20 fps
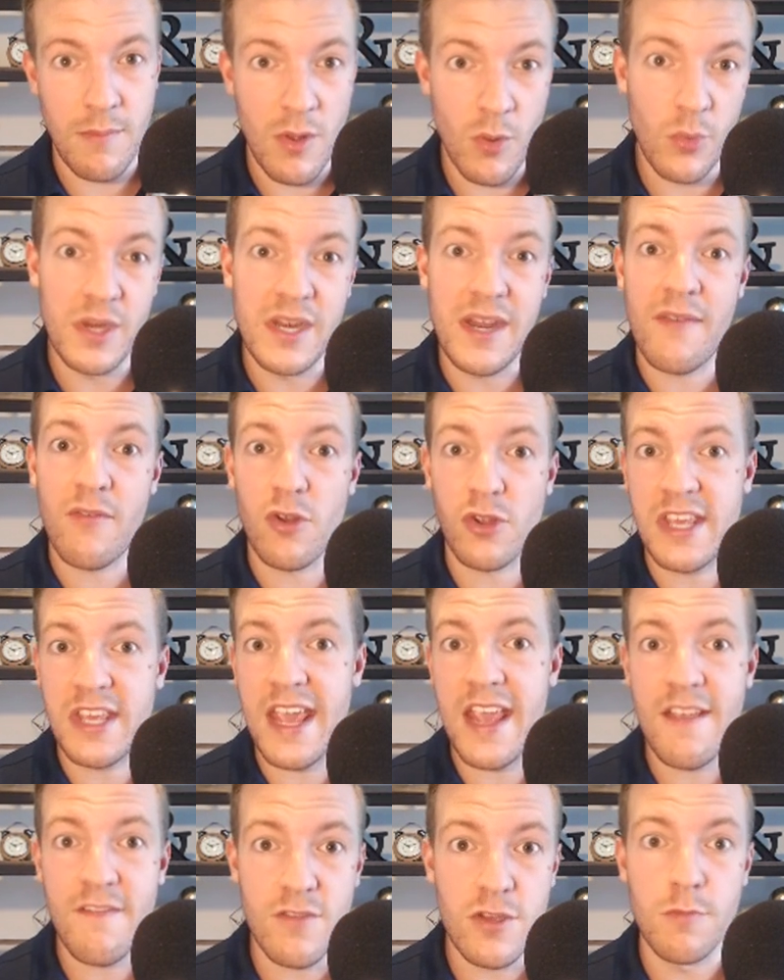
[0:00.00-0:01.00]
We never
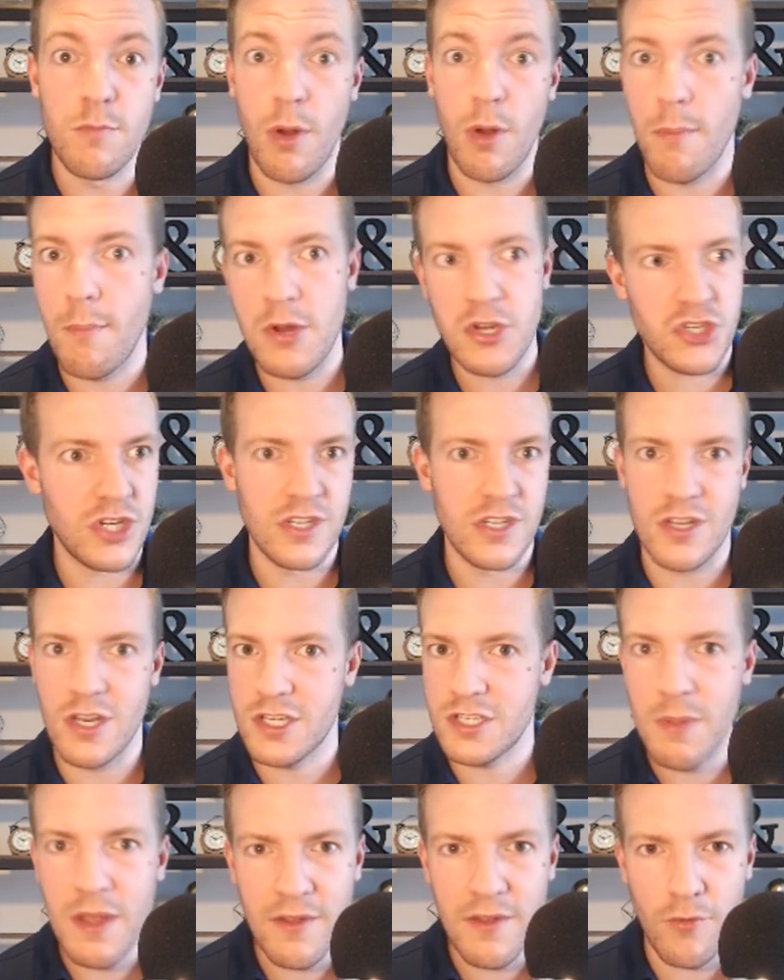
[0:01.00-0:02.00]
gave you permission to
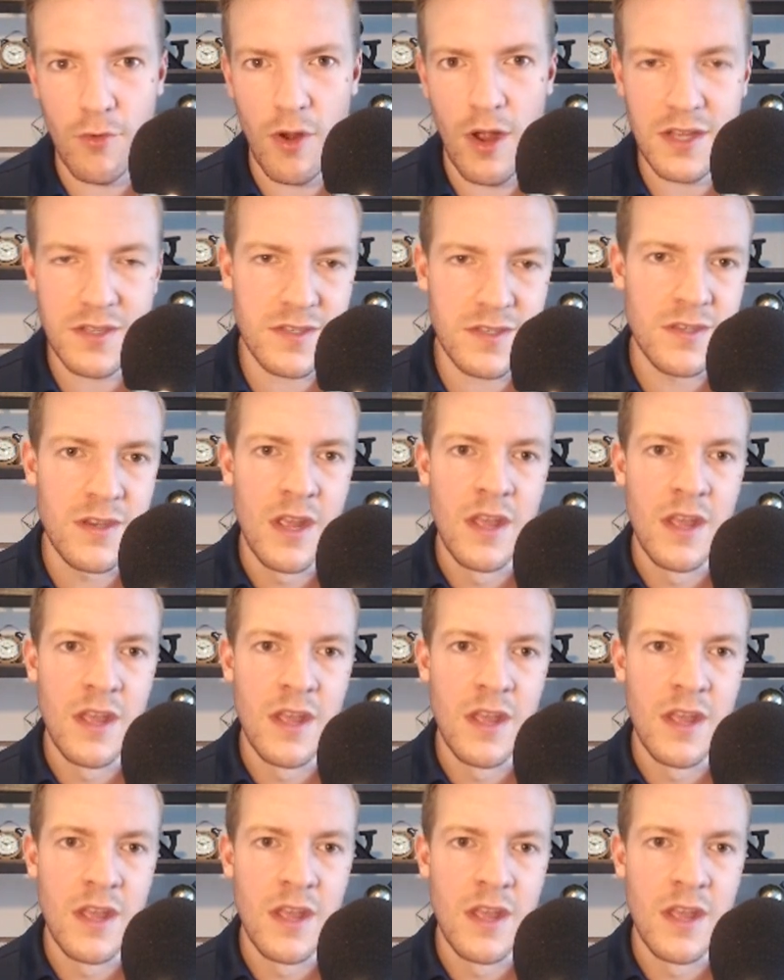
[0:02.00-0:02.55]
speak for us.